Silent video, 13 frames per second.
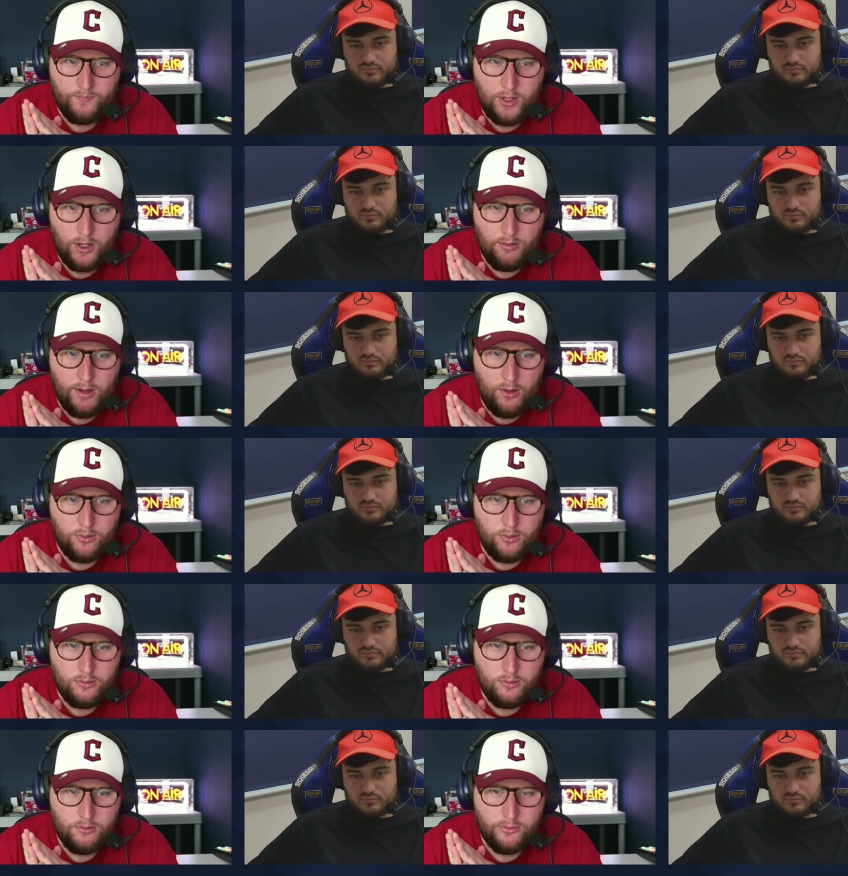
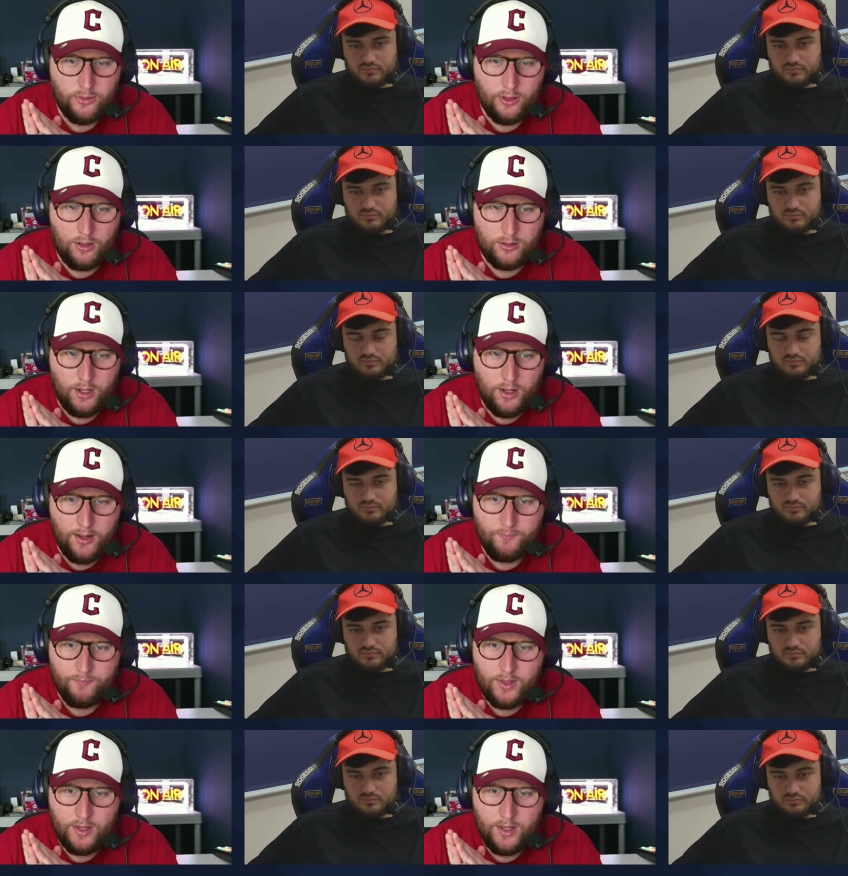Speaker 1: around for a long
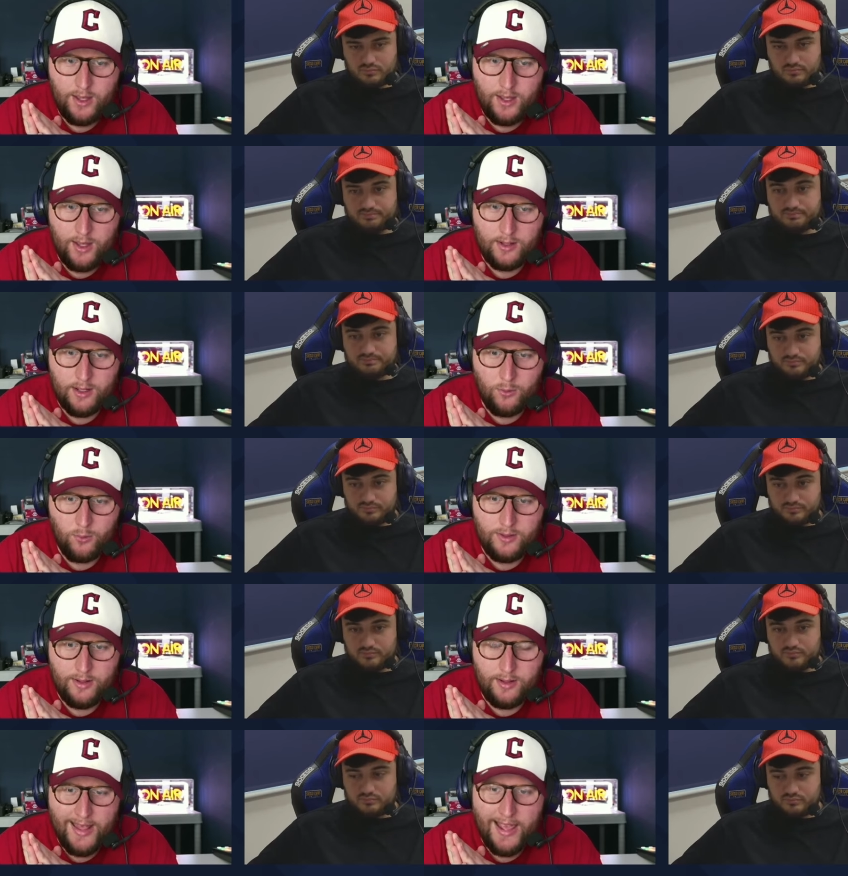time, uh, kind
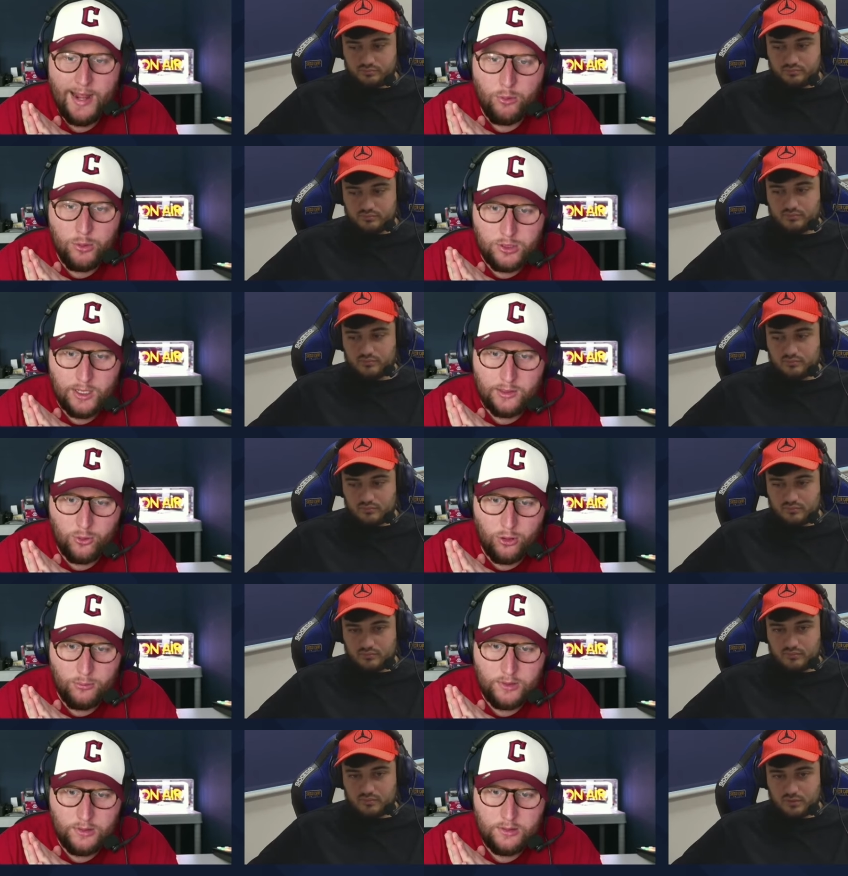of languishing at
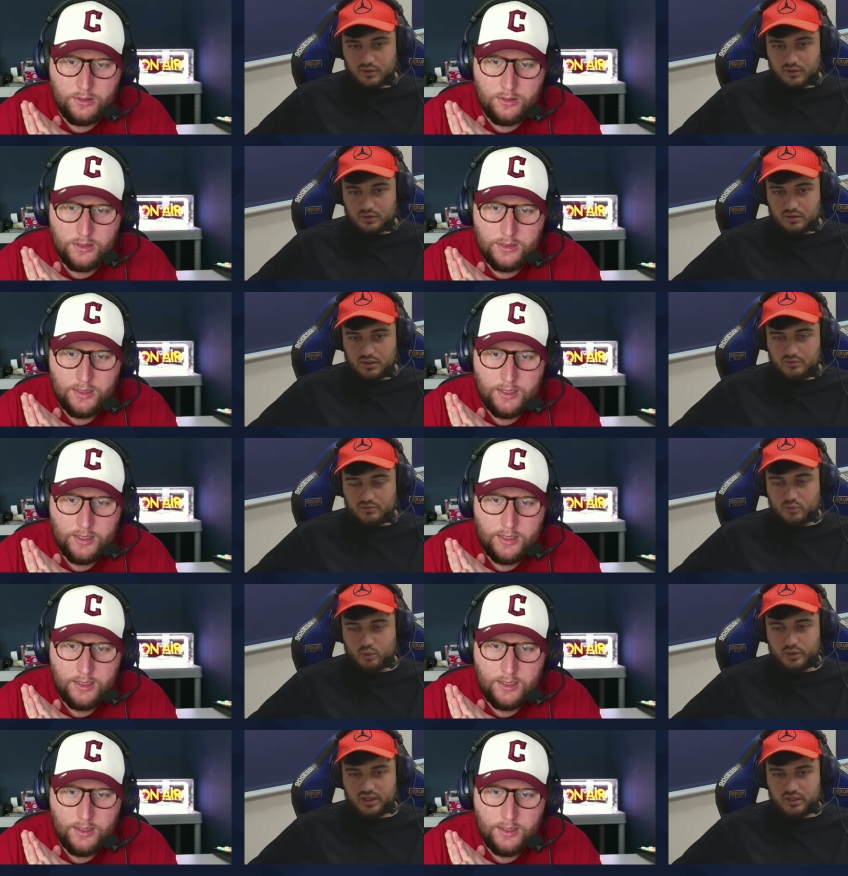Dortmund.
Speaker 2: Yeah,
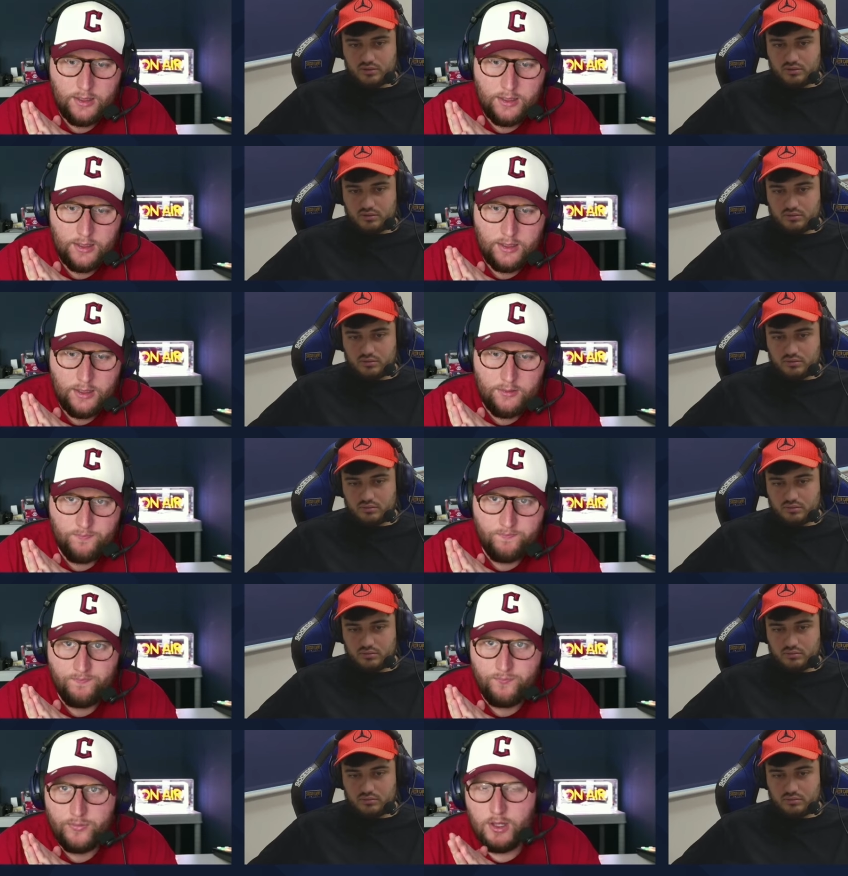four years.
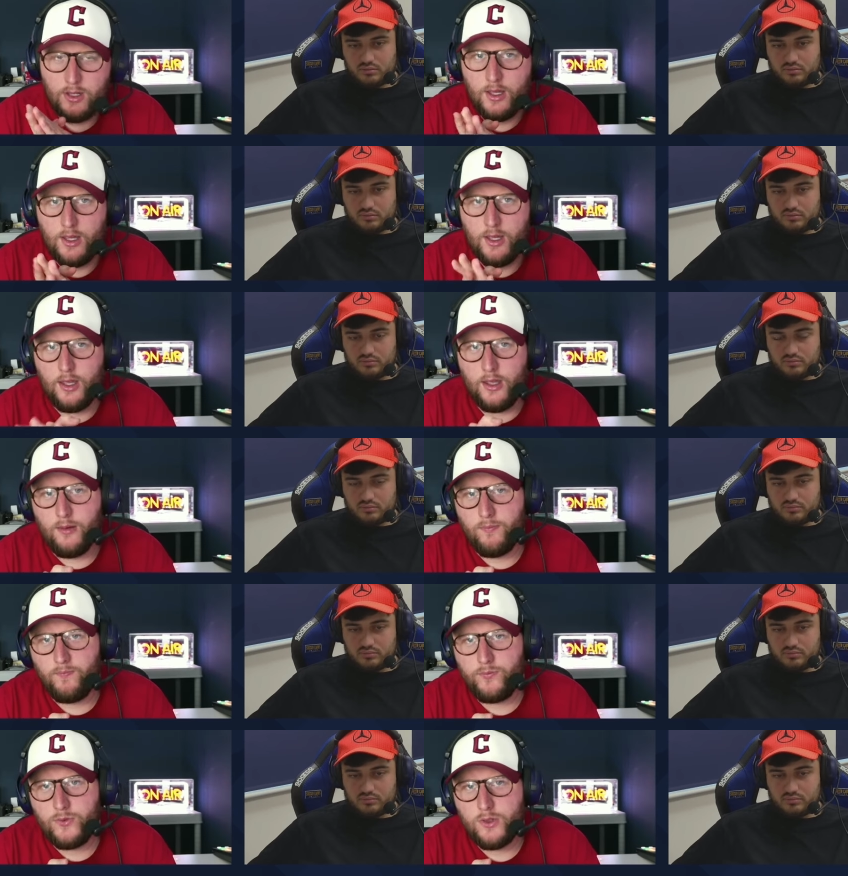
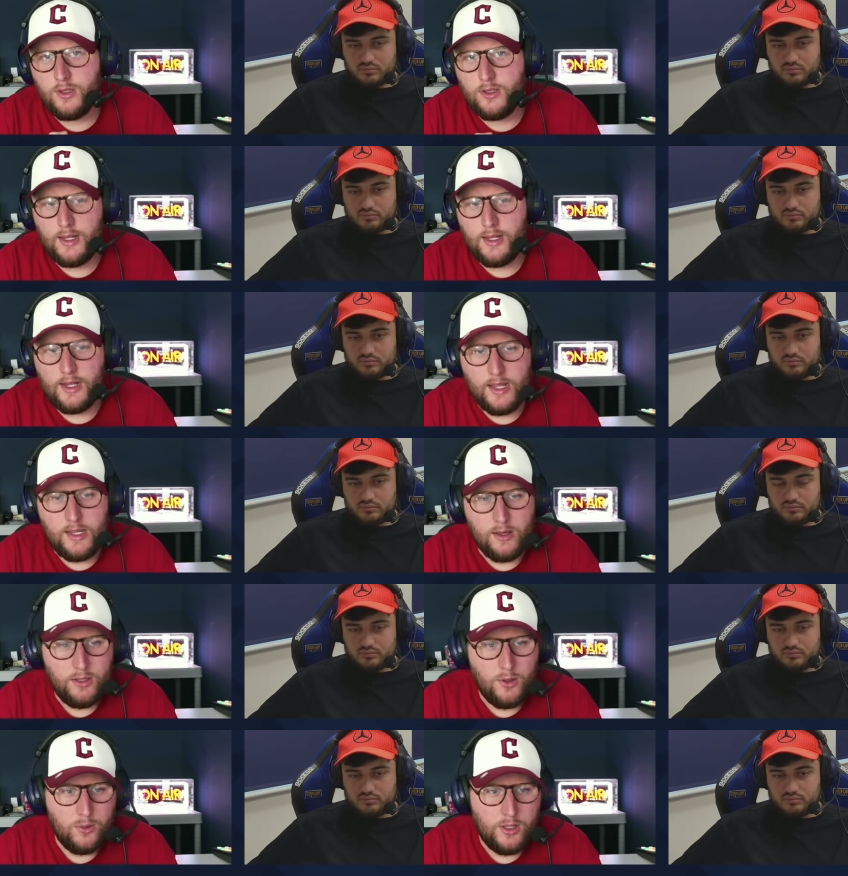
Speaker 1: Um, and then again,
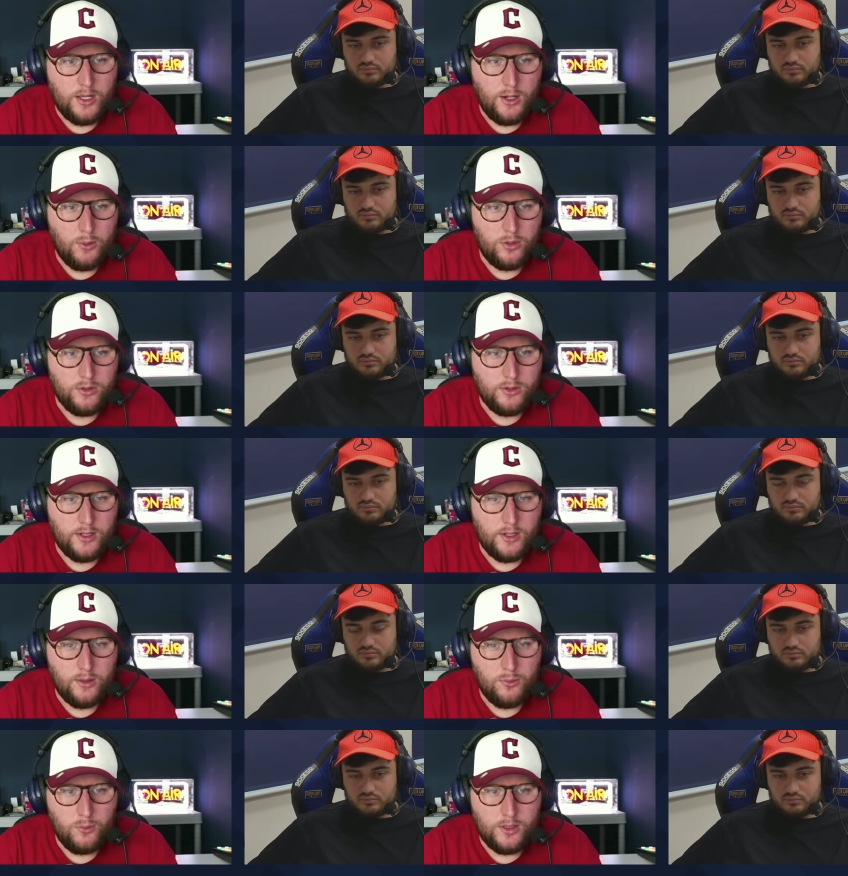you you, you kind of
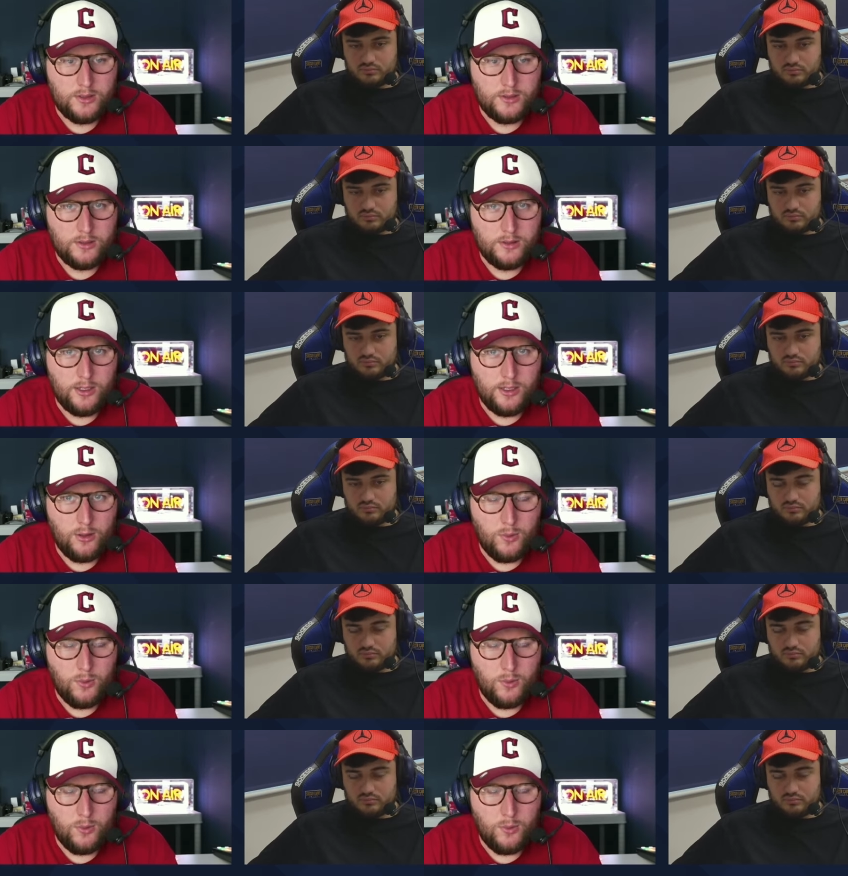wonder what you know